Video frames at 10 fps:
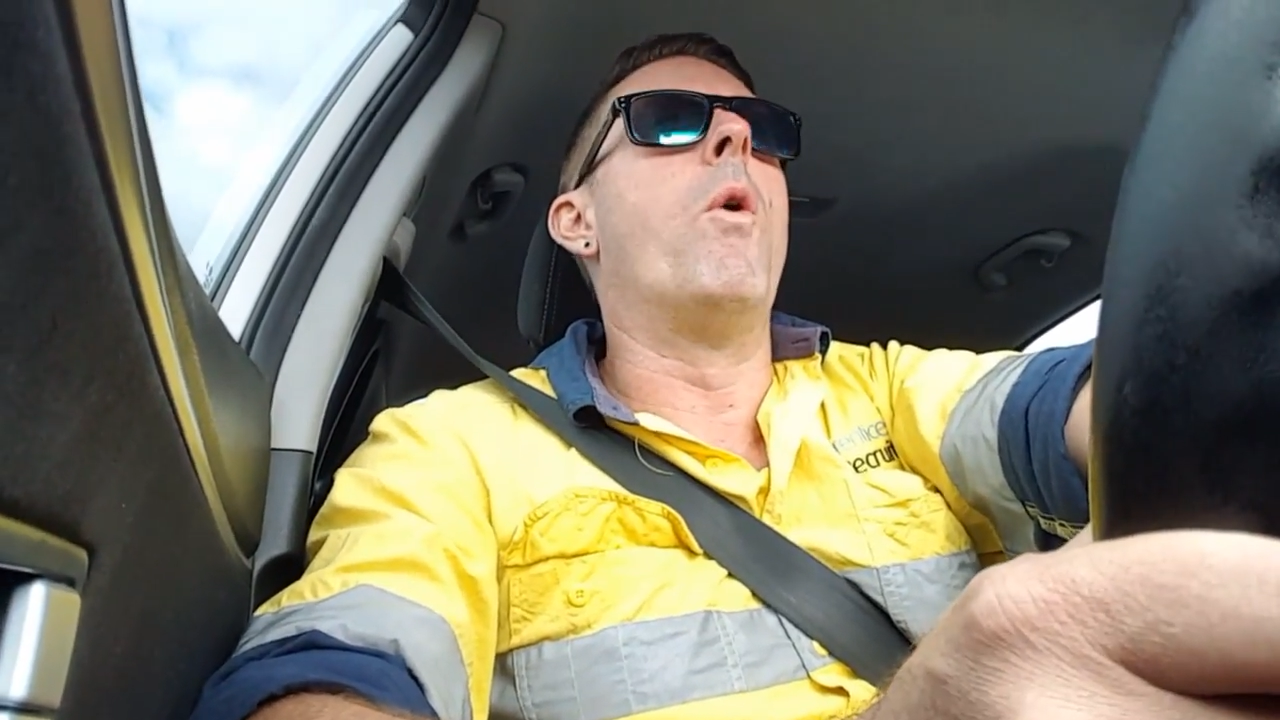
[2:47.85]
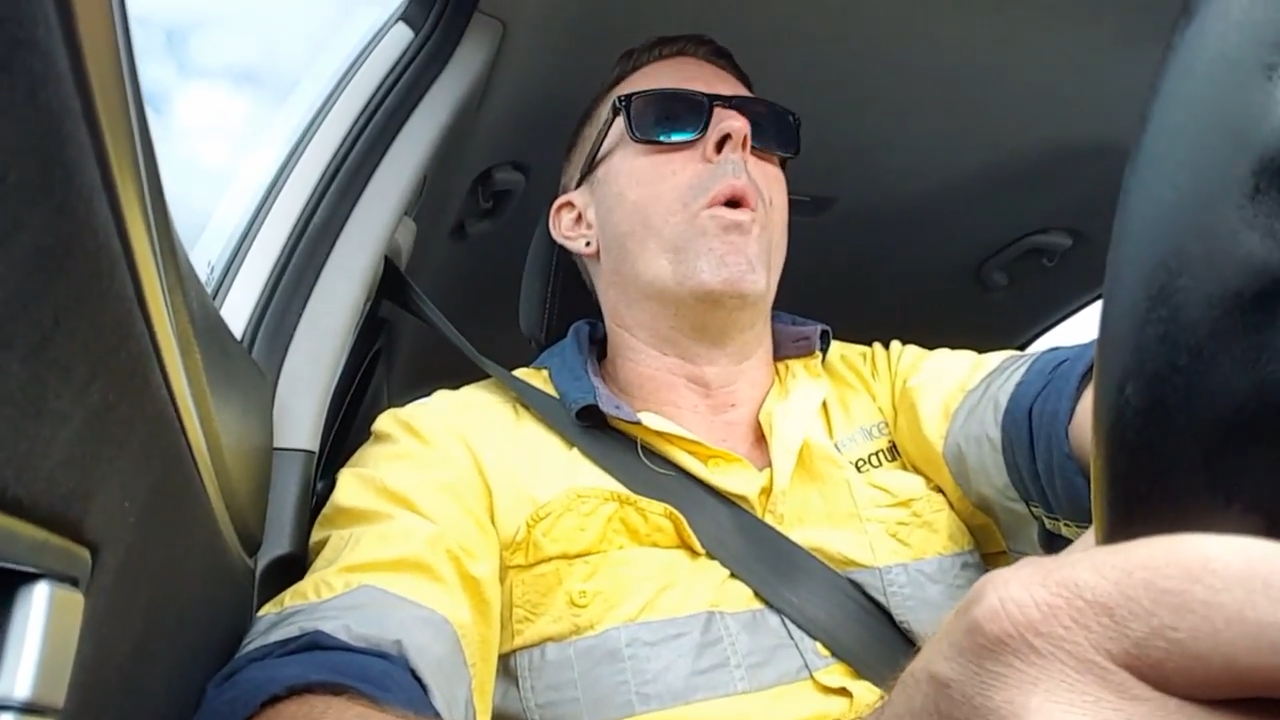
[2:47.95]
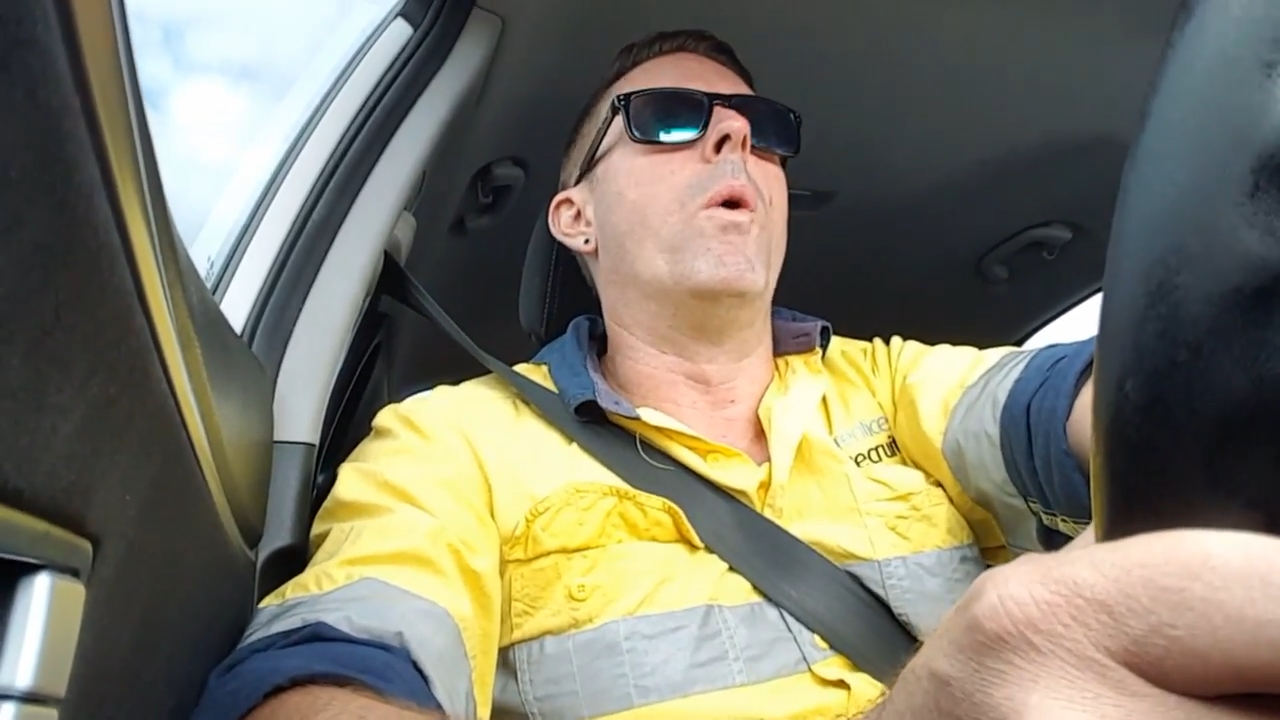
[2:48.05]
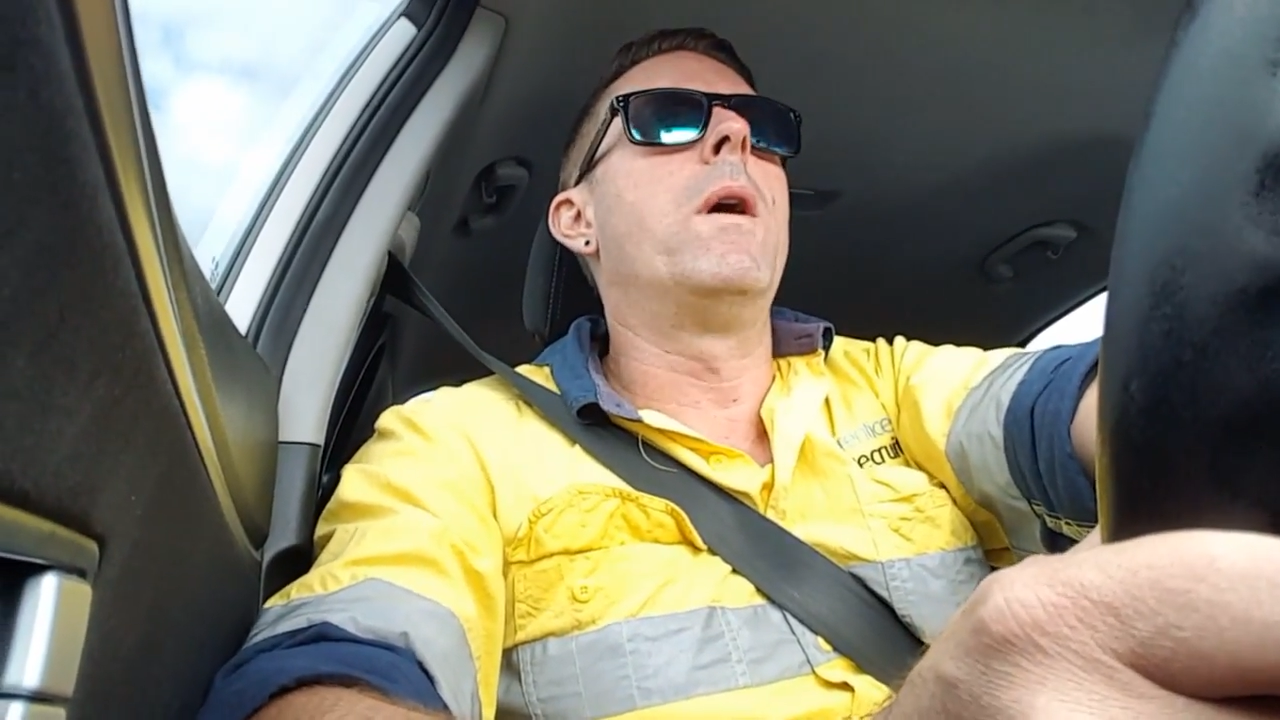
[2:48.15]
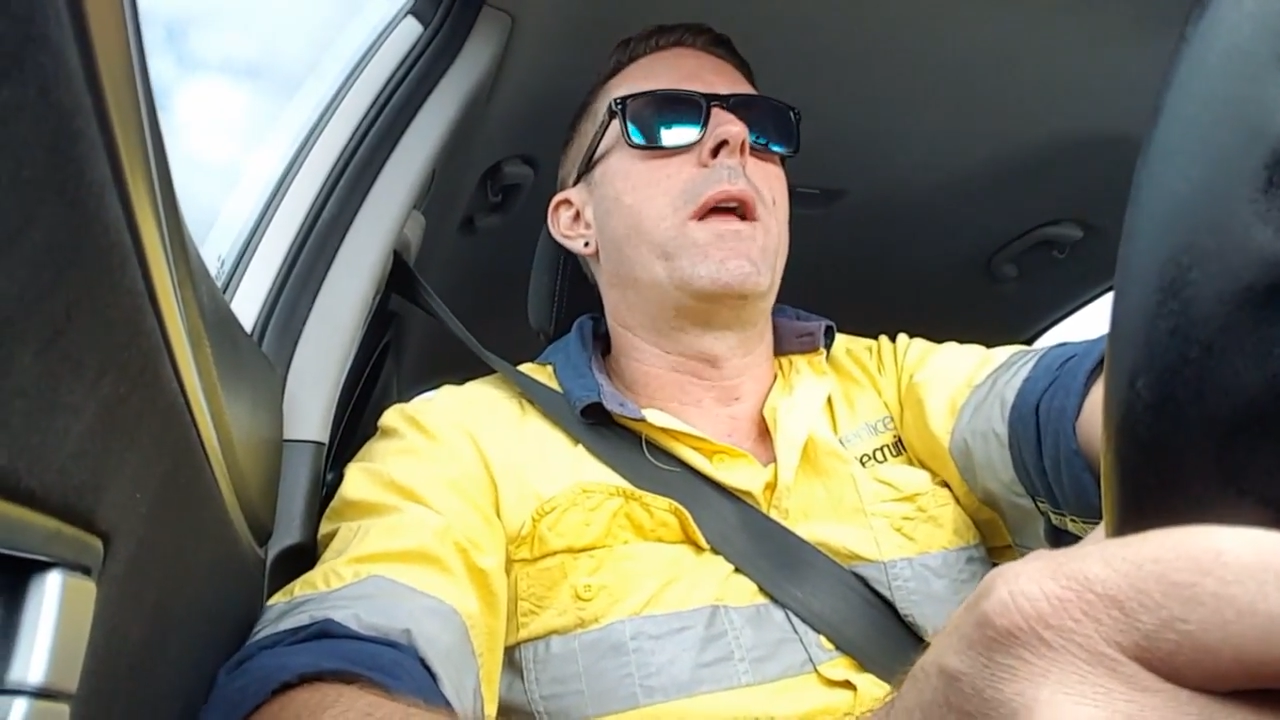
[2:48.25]

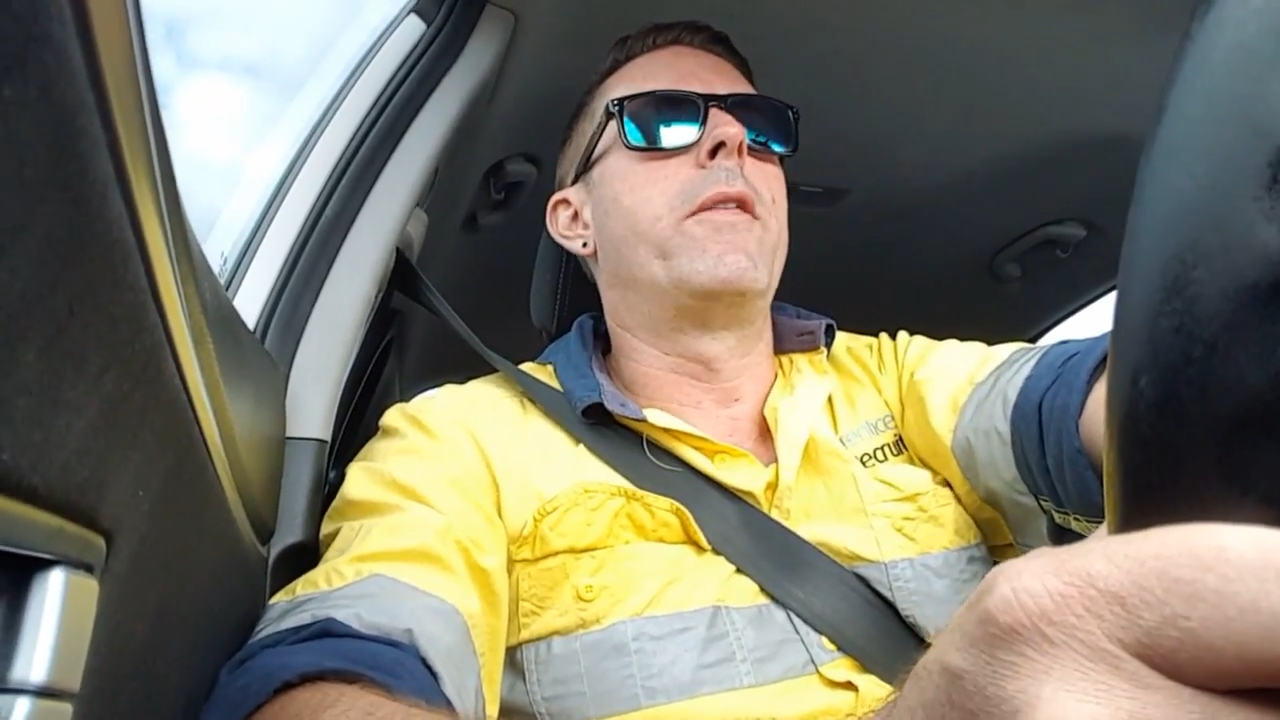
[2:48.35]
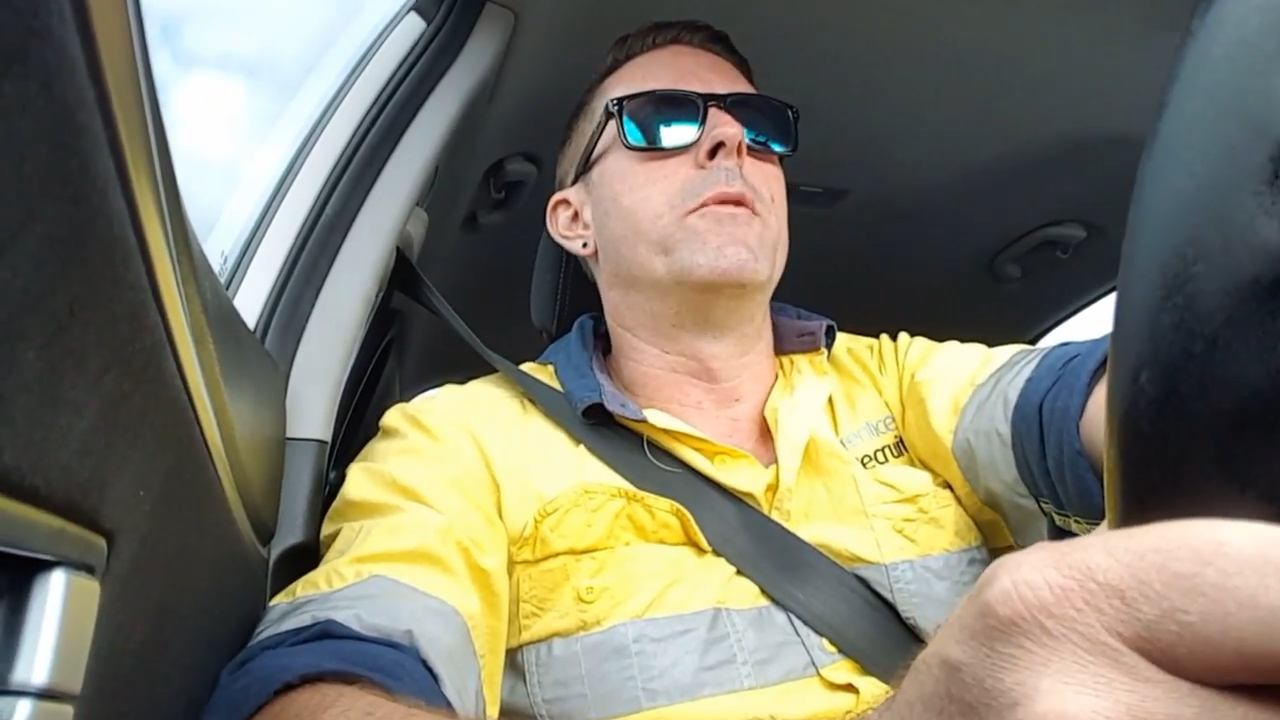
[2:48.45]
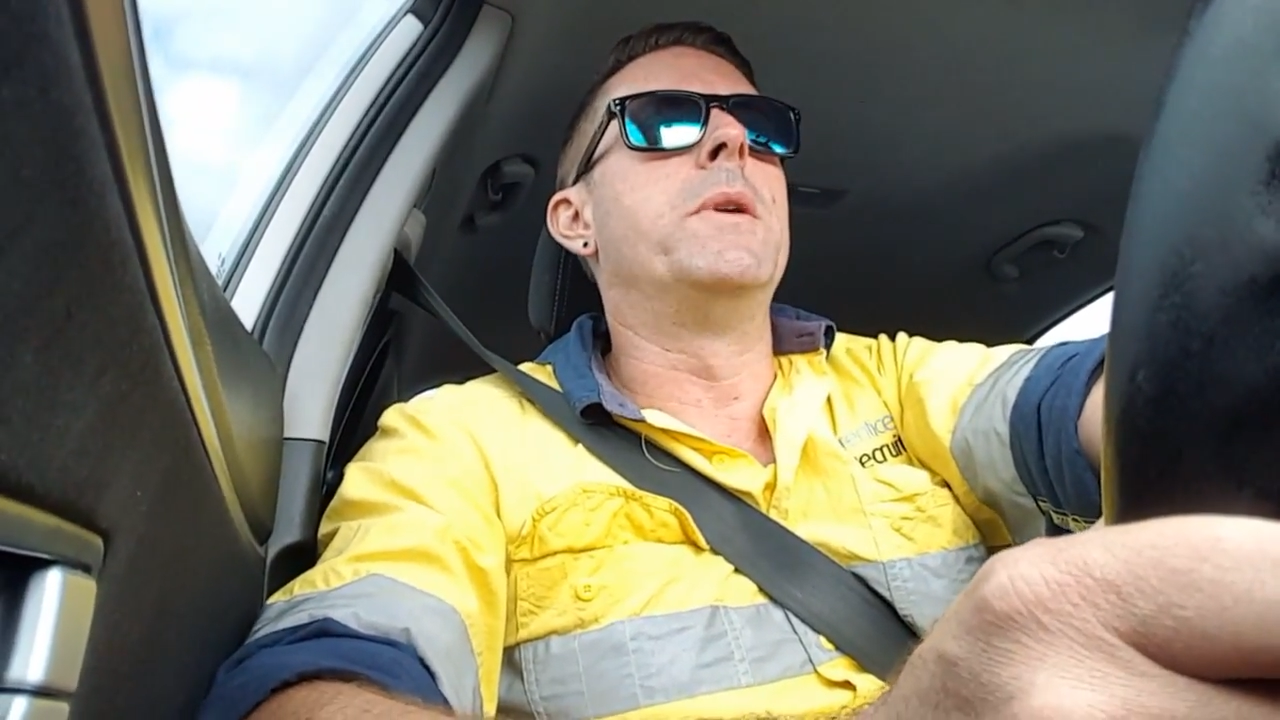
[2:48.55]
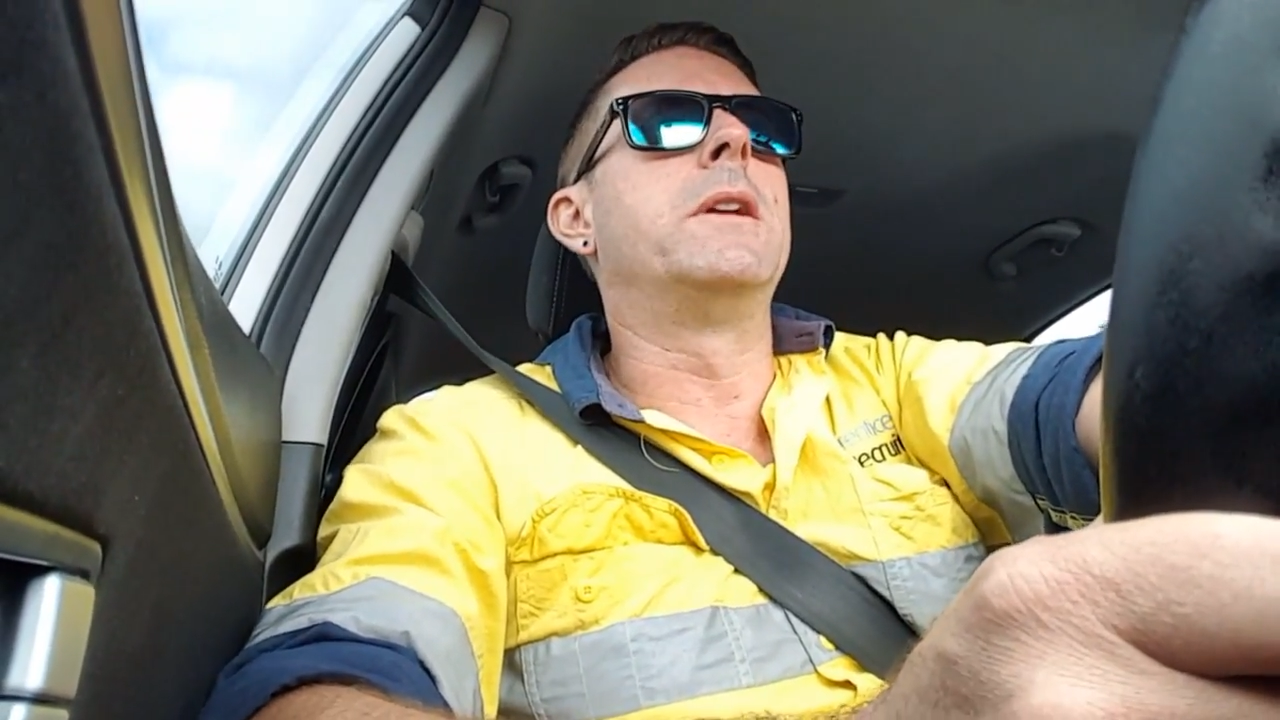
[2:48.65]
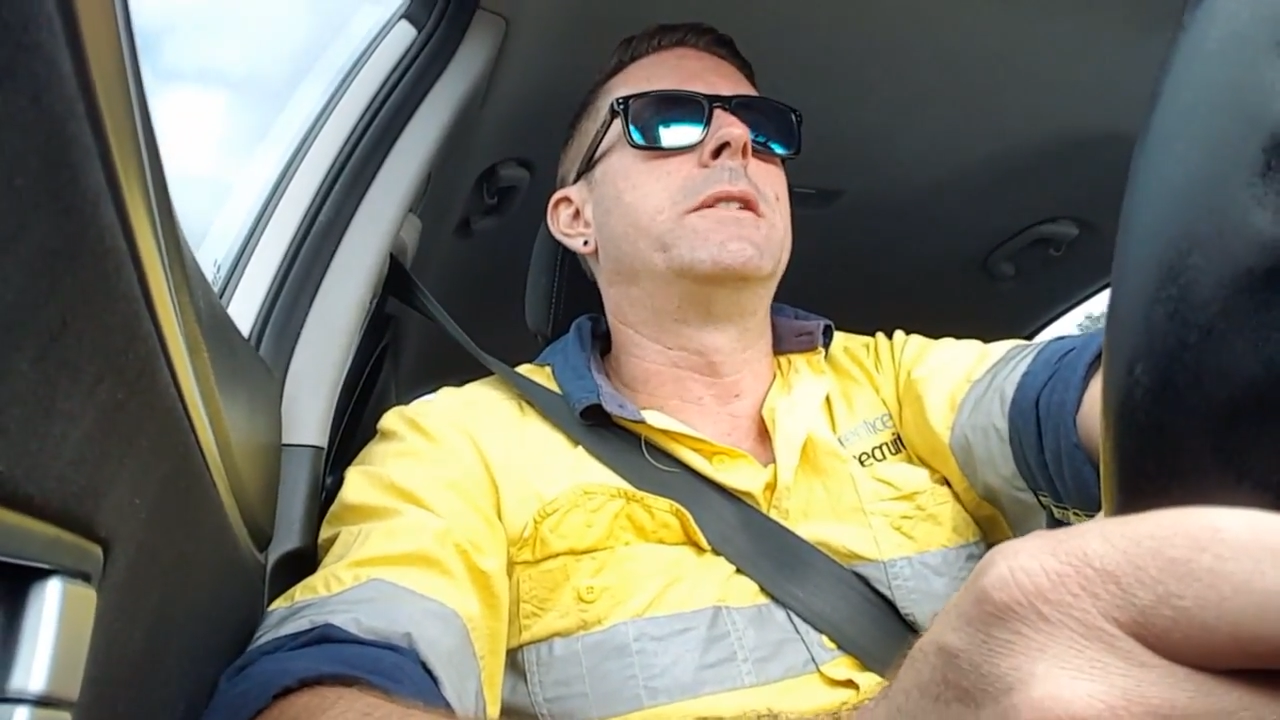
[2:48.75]
or how they've been